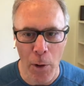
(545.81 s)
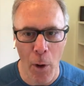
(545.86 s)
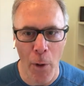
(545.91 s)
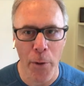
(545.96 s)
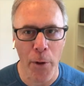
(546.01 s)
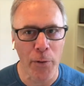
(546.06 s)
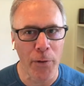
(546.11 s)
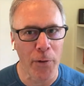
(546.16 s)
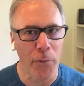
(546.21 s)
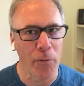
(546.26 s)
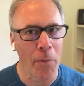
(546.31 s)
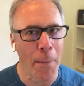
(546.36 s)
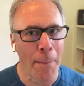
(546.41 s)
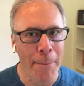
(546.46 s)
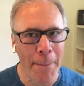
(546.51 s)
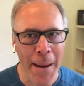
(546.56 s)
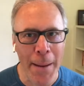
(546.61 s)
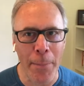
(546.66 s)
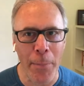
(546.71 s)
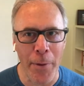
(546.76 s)
Although, just
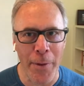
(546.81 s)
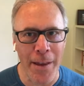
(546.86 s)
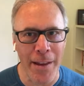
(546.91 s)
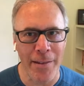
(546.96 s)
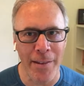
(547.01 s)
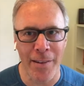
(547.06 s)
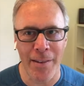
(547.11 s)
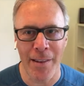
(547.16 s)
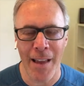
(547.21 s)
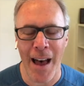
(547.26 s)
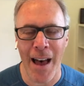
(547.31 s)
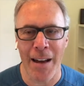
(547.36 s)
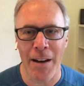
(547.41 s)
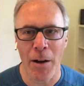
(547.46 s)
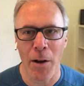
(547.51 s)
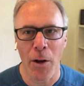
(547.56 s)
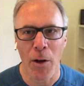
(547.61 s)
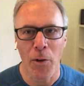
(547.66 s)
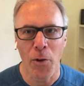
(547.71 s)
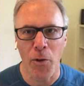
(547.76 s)
remember, this is
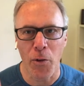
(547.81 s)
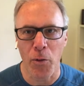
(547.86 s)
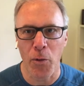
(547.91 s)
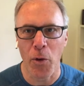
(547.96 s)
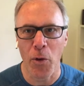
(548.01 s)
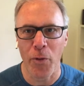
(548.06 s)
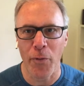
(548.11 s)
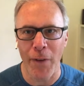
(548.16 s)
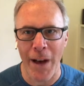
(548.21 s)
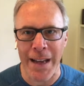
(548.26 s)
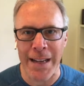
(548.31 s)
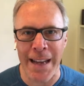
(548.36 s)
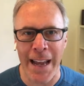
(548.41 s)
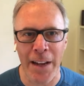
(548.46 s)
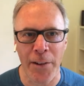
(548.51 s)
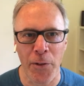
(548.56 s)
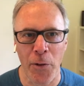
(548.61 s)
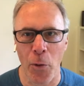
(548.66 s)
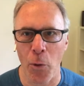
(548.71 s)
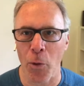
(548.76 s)
not true
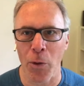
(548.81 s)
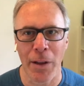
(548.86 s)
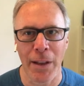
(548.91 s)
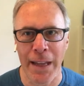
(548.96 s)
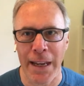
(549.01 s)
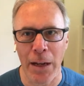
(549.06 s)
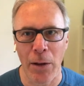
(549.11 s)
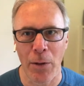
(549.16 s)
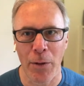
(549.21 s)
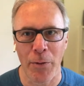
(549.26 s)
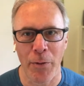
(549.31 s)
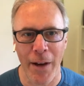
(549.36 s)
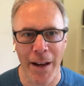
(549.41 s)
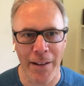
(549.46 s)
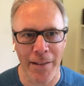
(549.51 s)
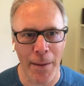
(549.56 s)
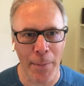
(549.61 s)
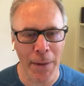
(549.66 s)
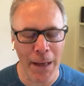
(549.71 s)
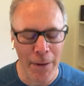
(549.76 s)
financial or legal
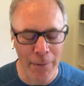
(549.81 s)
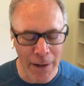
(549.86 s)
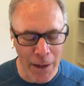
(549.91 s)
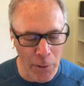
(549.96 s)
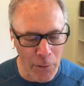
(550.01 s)
advice I'm giving.